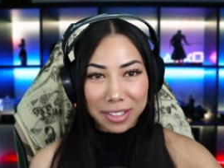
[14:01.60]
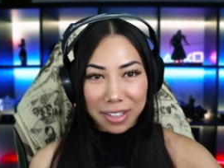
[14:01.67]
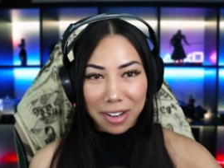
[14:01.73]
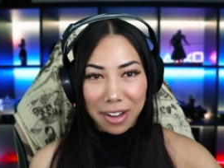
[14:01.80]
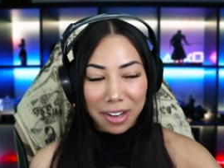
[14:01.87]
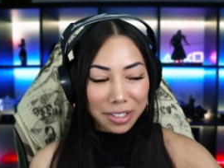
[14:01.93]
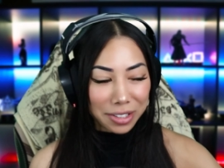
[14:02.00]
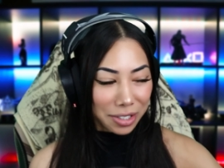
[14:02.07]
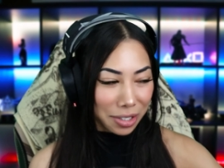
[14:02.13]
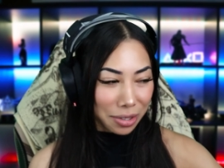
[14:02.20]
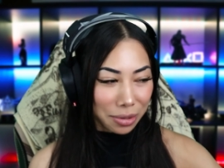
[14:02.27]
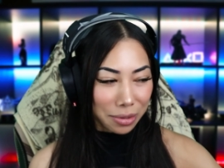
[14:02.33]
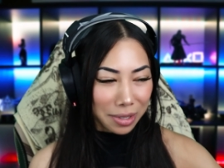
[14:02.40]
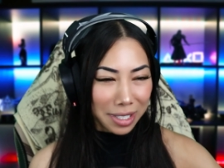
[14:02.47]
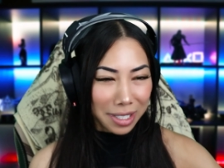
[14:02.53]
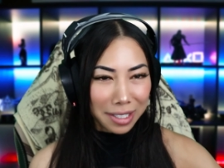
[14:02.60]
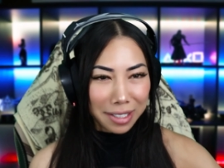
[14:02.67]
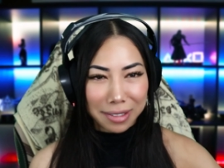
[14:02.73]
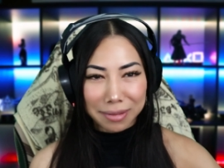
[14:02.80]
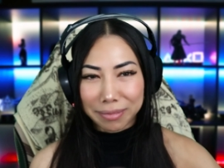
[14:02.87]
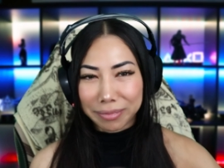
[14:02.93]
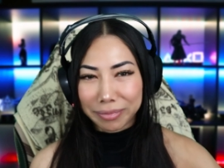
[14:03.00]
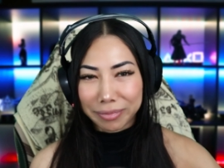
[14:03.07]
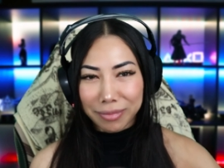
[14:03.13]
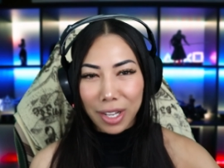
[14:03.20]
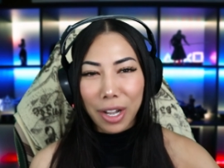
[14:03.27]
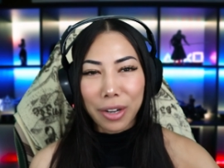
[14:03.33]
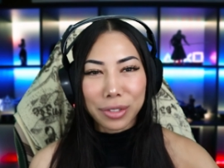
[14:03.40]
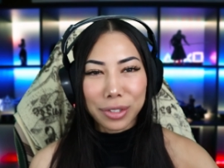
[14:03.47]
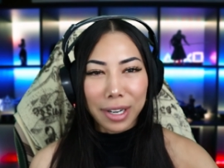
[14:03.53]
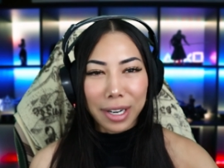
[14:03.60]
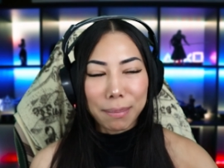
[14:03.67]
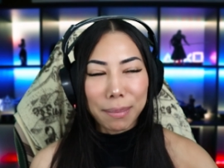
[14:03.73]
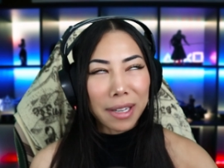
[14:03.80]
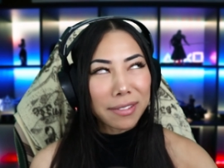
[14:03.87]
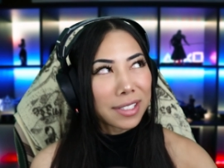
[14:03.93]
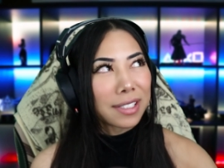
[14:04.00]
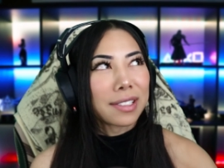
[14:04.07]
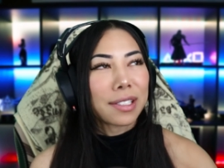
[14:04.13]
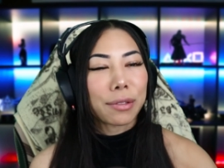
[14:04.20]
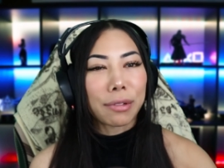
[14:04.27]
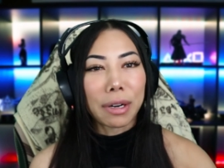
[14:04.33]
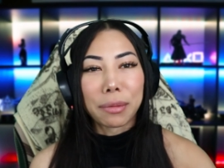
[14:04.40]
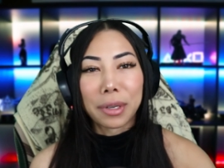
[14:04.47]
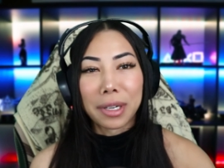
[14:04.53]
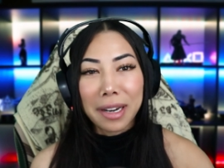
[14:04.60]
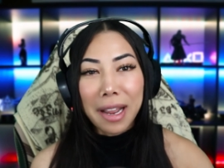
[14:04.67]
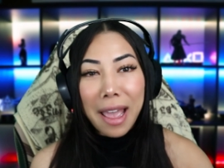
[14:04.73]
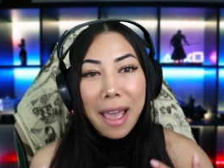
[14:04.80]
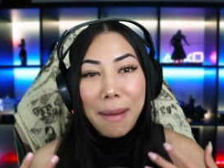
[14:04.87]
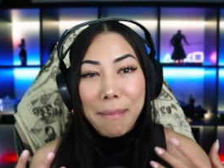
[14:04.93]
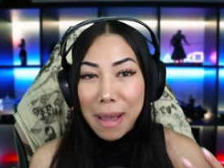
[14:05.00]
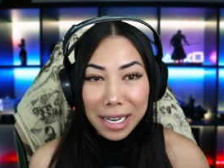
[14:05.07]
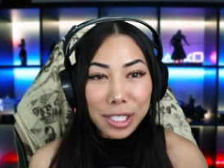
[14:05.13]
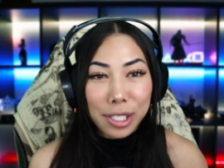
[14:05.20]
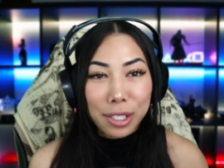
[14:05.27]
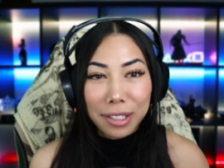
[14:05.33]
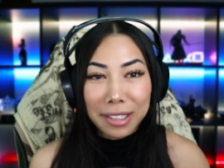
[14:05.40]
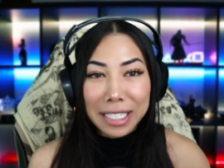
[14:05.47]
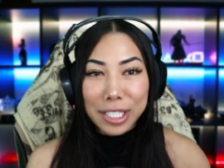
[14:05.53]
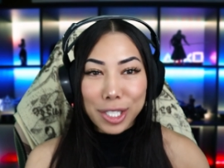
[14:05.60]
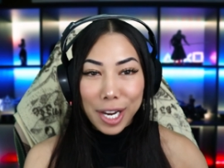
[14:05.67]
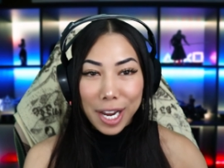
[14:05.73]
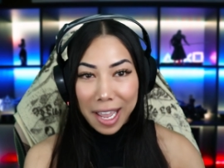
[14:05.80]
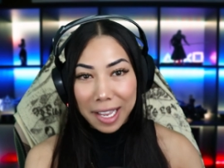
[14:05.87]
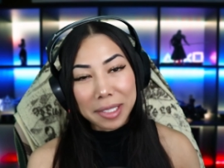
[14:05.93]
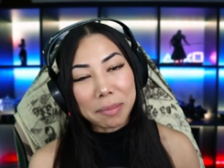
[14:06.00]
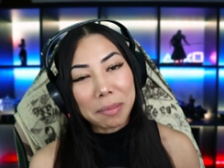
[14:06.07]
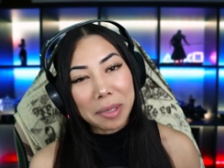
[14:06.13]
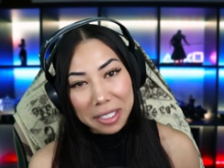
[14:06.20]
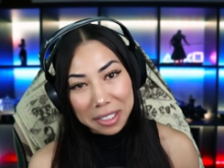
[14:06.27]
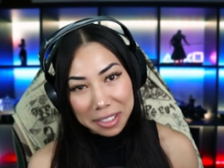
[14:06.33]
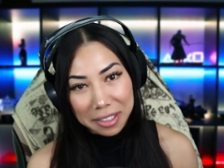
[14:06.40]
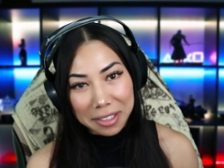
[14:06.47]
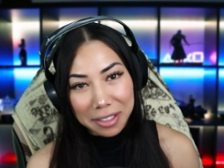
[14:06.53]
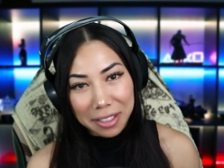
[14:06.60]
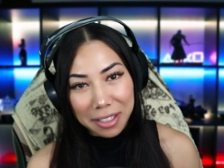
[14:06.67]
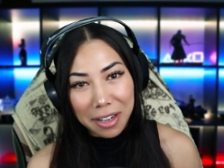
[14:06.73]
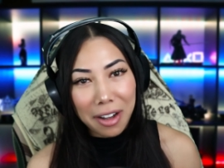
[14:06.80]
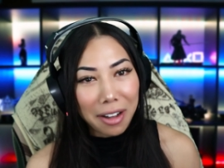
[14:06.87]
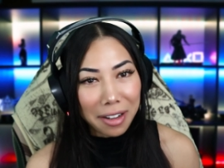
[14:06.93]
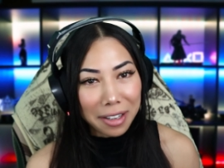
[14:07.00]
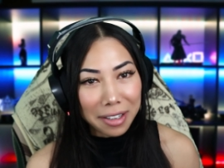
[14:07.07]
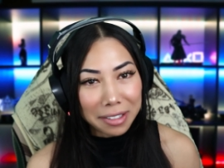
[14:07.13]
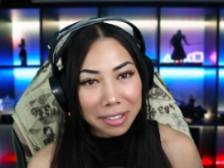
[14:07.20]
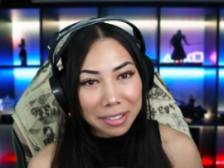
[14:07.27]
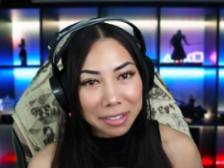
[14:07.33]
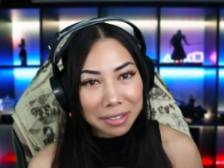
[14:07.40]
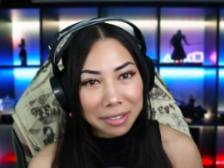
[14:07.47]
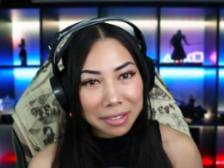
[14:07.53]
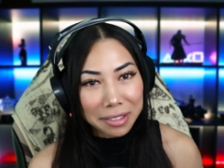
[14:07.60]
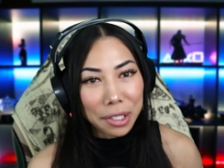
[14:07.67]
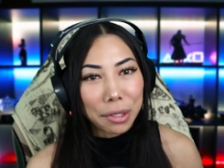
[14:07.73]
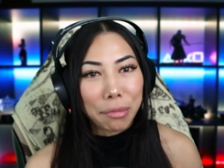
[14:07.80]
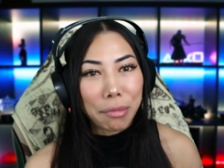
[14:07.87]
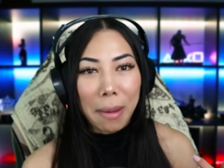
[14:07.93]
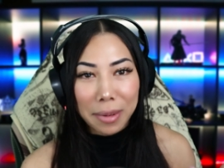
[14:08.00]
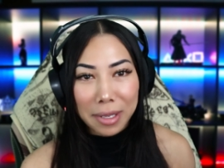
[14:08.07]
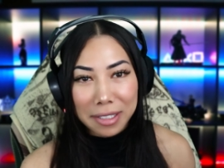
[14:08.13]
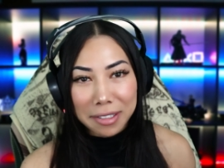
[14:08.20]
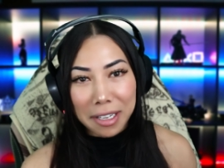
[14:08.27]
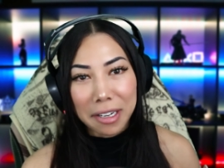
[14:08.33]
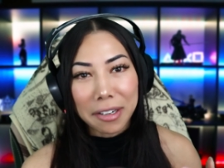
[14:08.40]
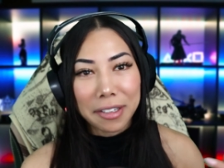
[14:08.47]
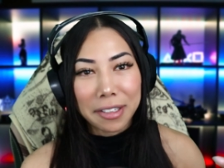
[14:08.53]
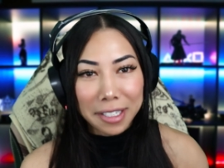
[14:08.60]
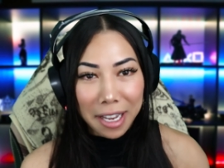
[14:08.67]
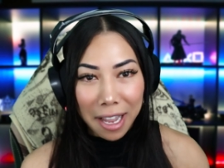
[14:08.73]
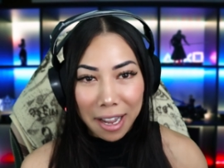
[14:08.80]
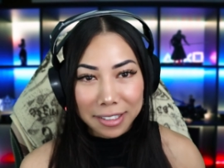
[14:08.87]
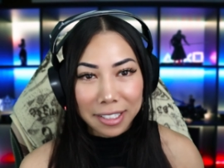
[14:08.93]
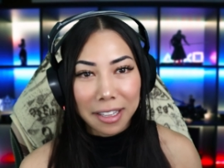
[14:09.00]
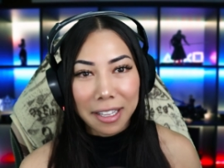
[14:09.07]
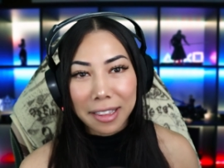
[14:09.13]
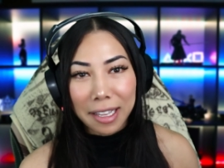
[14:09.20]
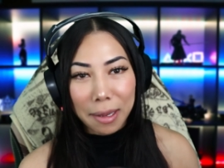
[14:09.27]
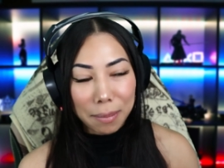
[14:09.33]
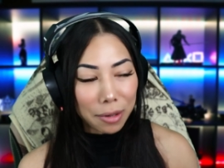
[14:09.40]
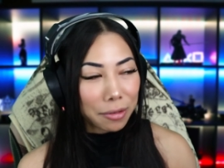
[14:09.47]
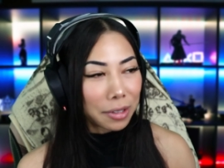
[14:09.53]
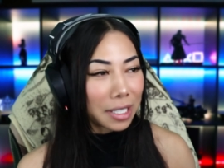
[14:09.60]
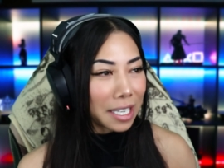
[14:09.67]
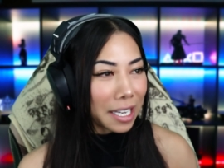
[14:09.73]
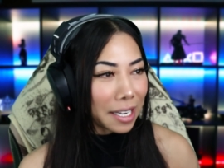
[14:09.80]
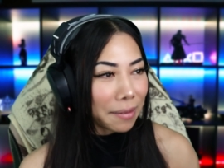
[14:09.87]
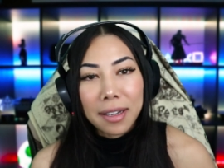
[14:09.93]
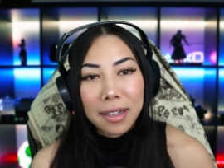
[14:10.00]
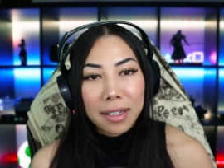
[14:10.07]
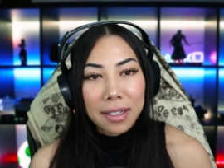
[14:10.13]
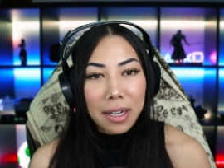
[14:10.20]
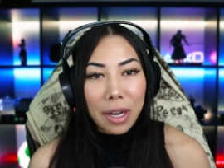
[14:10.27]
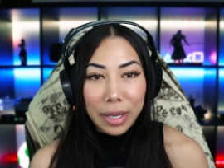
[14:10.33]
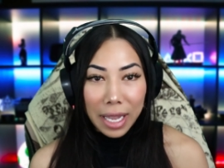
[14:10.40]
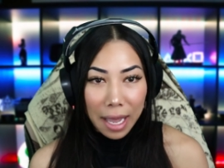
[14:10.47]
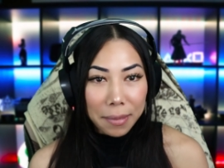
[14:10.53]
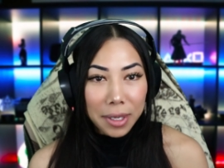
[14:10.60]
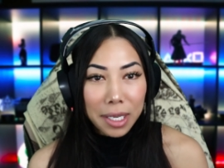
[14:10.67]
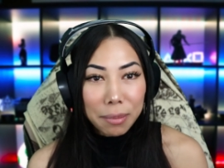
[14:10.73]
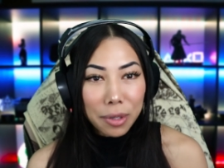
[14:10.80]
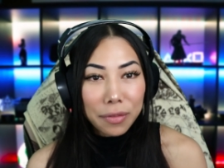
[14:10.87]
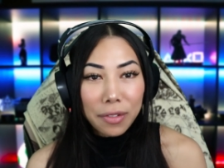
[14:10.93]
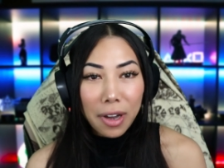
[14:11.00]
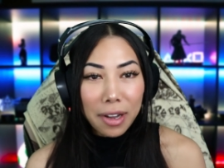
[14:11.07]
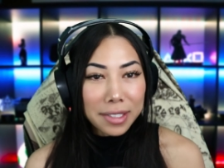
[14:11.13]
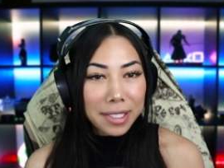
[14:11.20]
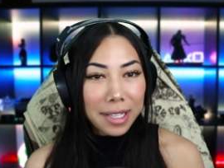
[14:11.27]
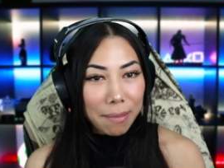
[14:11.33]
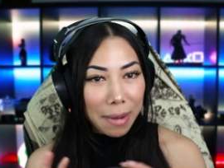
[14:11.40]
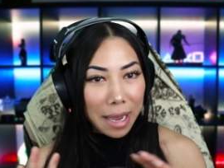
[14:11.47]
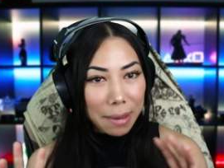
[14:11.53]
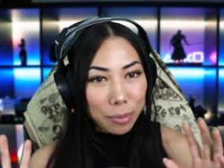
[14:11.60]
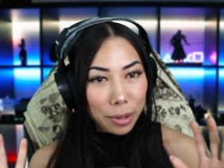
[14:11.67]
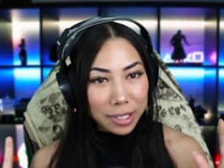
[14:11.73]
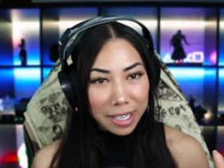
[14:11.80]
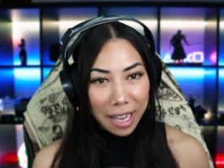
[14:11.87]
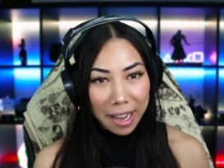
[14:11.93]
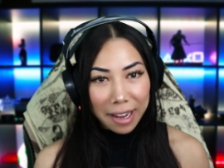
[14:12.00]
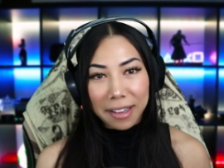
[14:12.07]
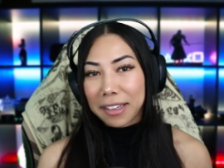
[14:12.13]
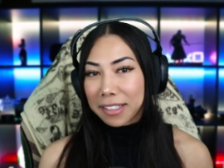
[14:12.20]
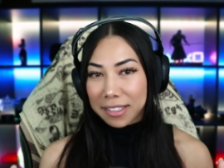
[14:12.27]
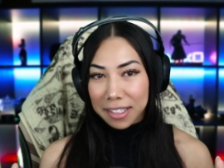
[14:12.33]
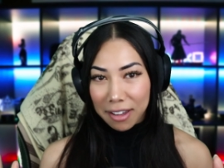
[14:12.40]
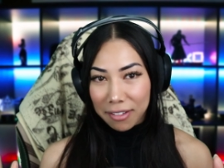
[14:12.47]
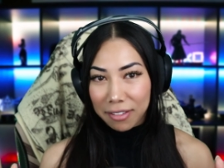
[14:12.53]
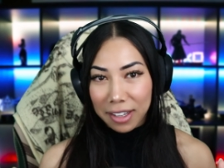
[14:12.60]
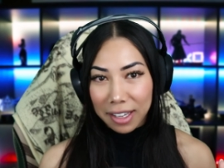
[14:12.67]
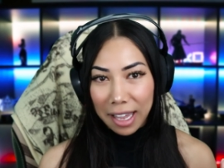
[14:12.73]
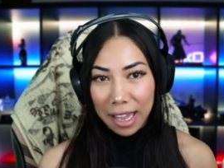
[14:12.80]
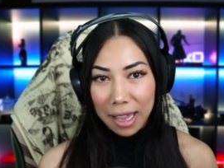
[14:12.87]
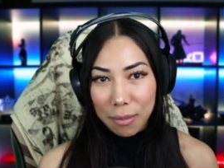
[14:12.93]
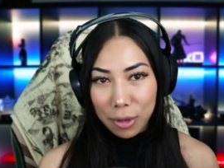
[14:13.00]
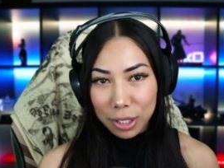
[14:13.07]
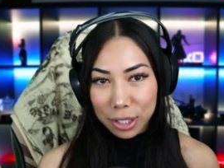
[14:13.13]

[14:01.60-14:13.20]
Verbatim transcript: onto uh no, sorry, buffs isn't the right word. Magical enchantments on your weapons and your attacks. I think that'd be really neat. Okay, I'm gonna move on to the main protagonist of the game, which